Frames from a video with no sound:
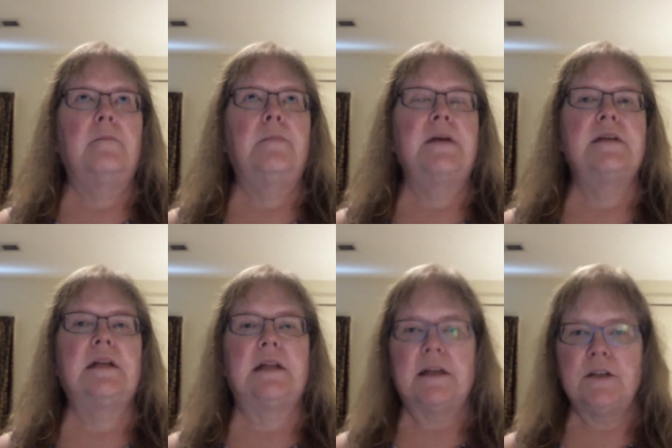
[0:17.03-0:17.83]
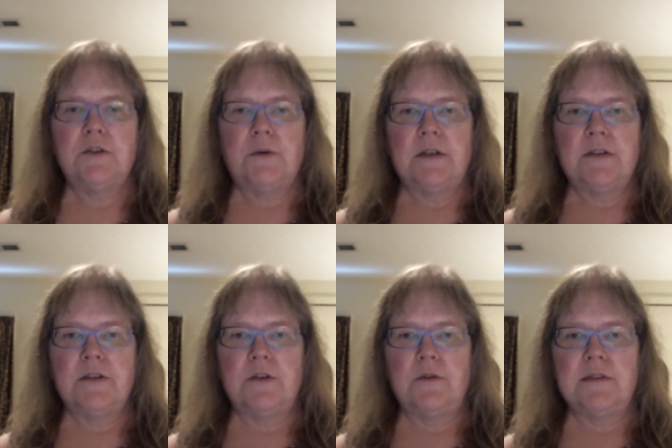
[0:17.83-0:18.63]
basically lead you
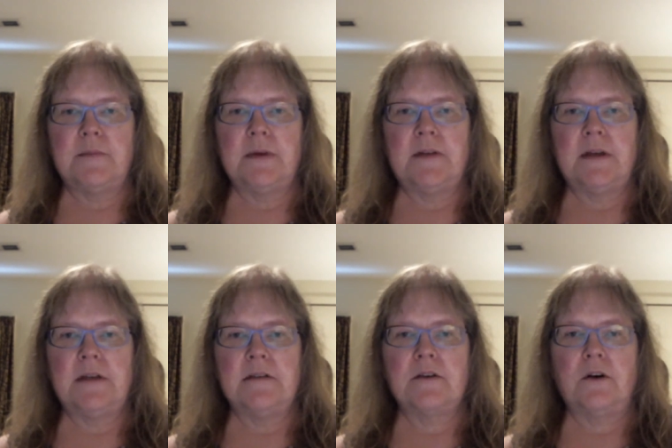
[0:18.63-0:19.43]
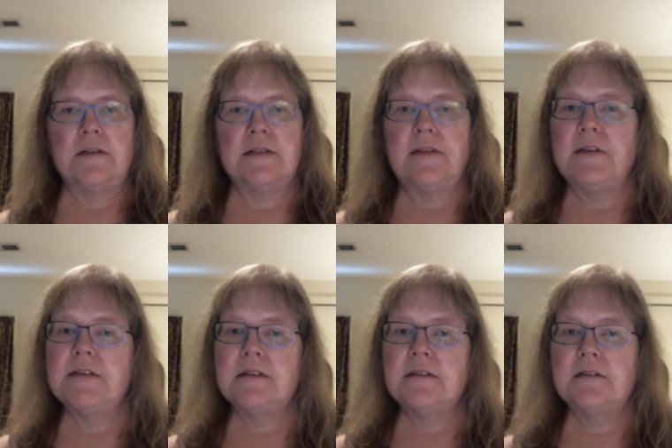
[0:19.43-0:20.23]
into something that is called
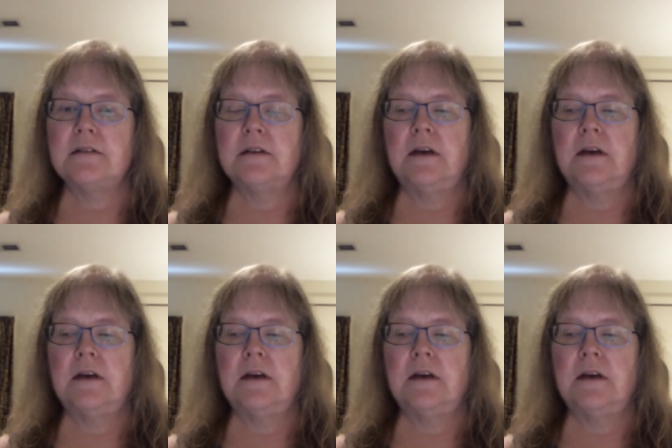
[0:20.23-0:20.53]
synthesis